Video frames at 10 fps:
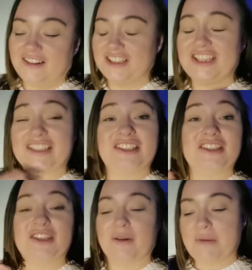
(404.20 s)
She's
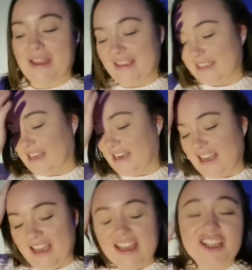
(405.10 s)
so amazing.
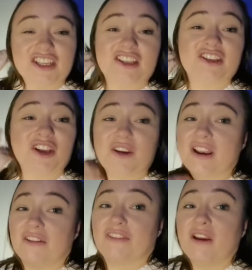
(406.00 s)
She's so
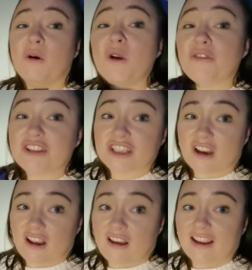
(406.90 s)
lovely. All of the
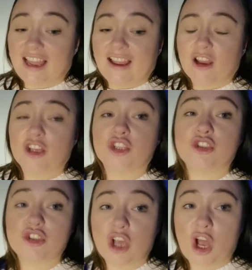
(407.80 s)
Skyline Gang are
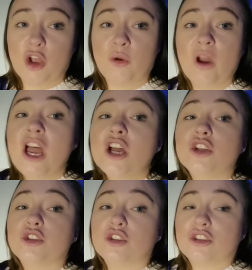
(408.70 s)
so,
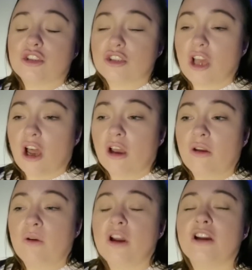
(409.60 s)

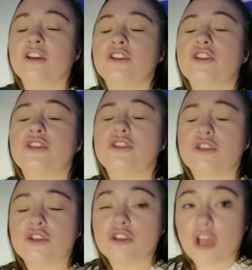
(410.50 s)
so,
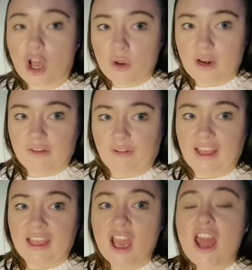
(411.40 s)
so
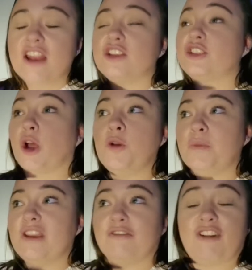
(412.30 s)
lovely. Don't
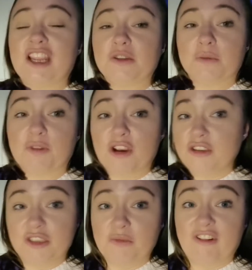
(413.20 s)
be afraid to
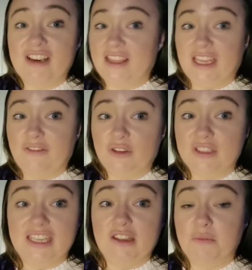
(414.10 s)
approach them or anything if you
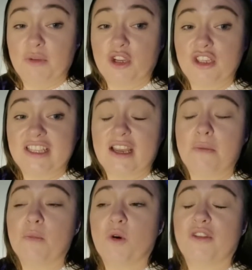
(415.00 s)
see them, because they are
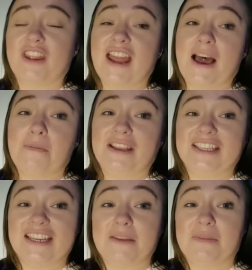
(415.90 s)
more than happy
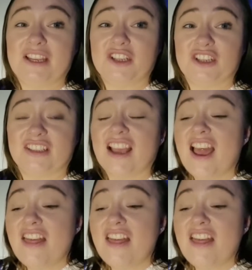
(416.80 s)
to take pictures.